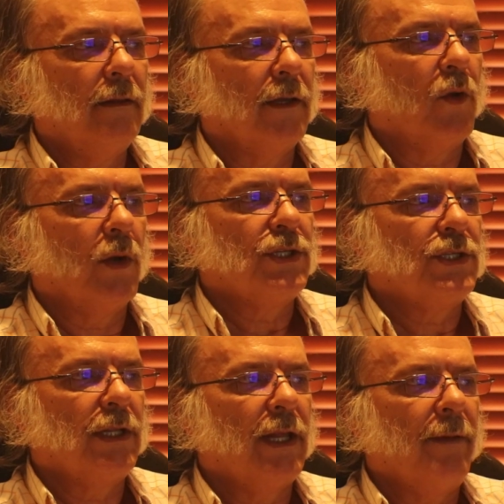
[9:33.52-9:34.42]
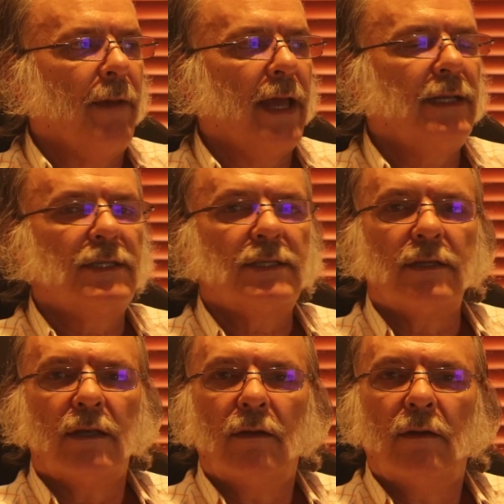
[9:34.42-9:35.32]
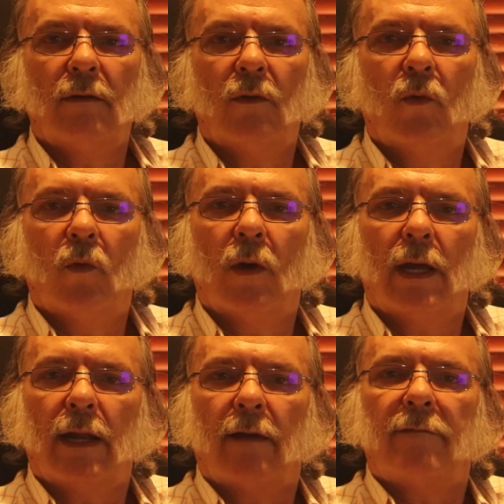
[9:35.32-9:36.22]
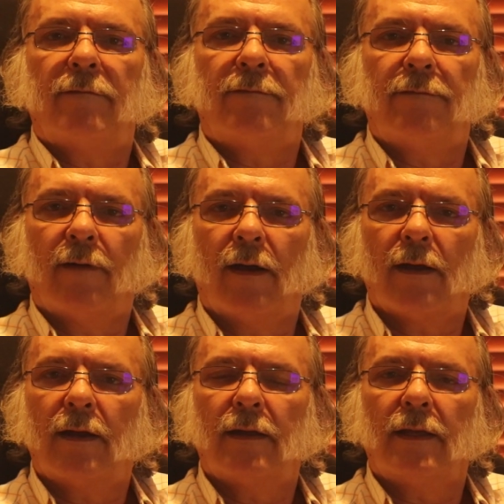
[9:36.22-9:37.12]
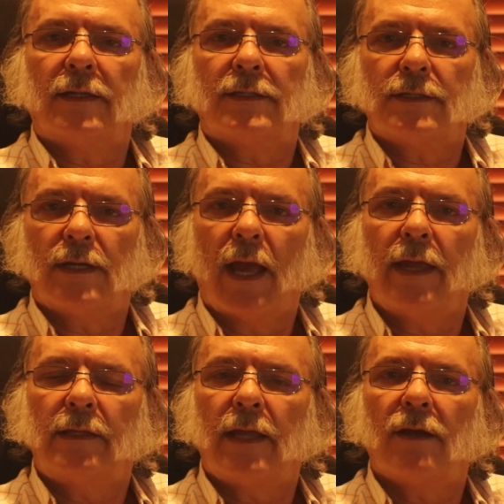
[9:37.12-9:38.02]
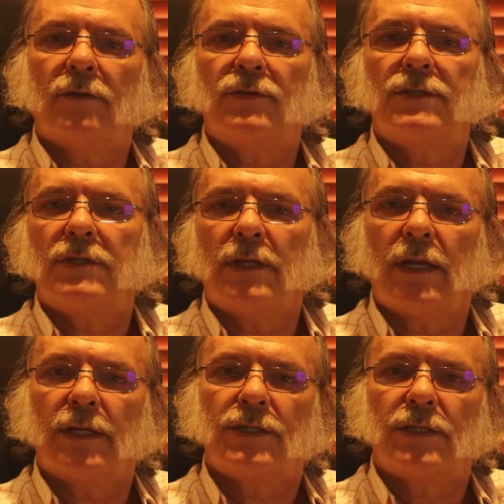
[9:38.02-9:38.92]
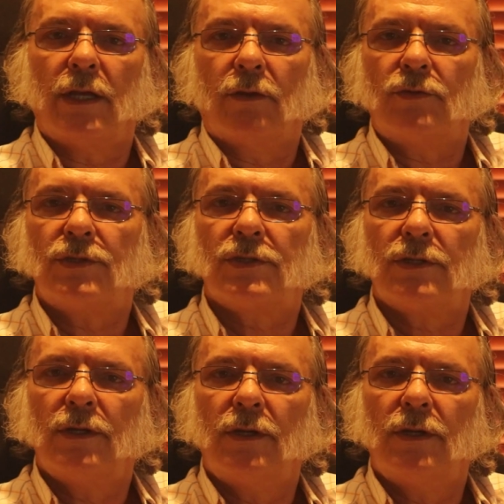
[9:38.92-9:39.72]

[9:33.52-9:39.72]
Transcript: The question remains, what the fuck is NATO's excuse?